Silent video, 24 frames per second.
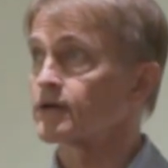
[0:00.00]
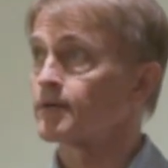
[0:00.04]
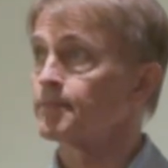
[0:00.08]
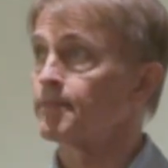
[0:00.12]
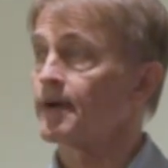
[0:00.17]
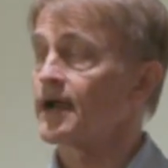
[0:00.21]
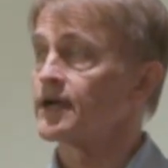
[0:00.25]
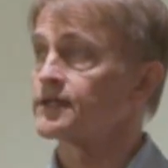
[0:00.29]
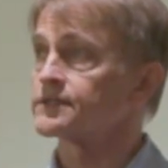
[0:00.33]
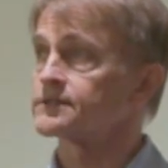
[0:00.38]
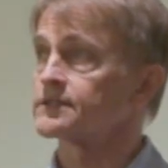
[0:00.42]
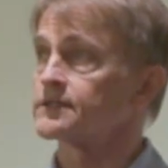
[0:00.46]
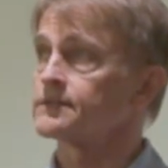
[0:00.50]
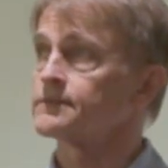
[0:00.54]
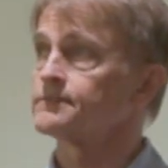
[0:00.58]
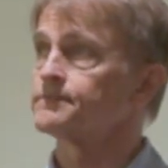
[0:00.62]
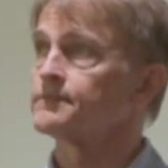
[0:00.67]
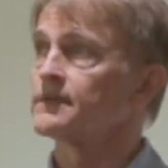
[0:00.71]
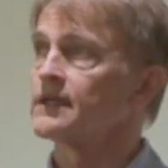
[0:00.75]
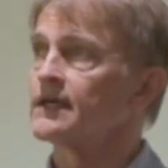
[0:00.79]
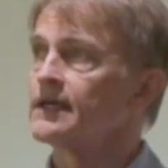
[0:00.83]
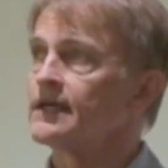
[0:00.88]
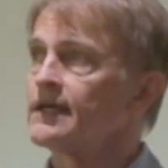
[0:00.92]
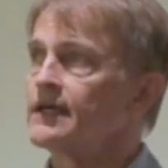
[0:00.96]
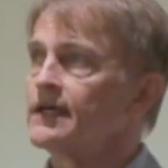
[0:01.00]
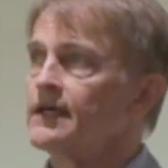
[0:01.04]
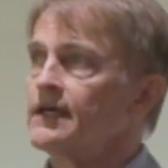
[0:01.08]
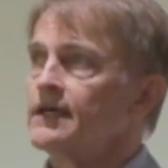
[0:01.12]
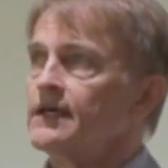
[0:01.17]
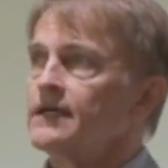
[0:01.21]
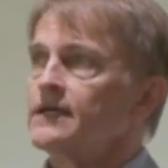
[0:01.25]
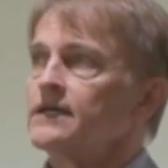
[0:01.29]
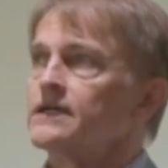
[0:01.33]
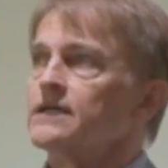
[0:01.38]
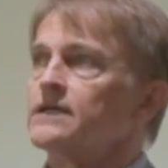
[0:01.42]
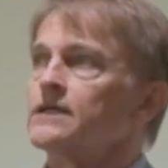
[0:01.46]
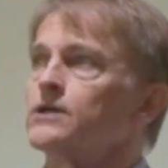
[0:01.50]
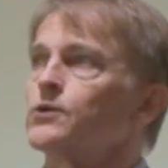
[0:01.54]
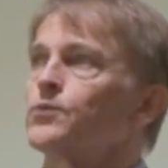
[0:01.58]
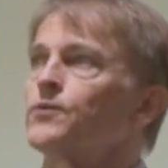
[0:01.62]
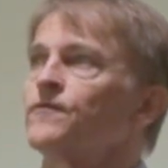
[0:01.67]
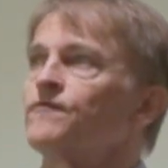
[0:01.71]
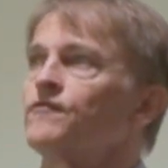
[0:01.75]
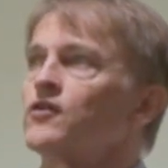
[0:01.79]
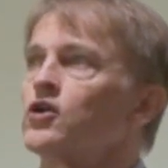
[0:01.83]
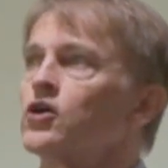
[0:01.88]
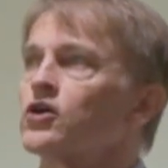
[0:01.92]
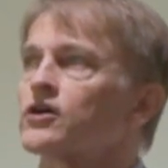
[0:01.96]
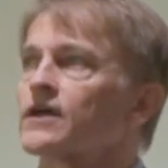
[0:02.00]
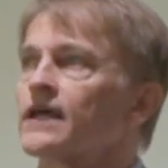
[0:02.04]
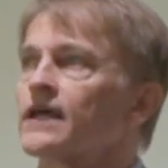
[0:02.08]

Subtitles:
in comparison. If you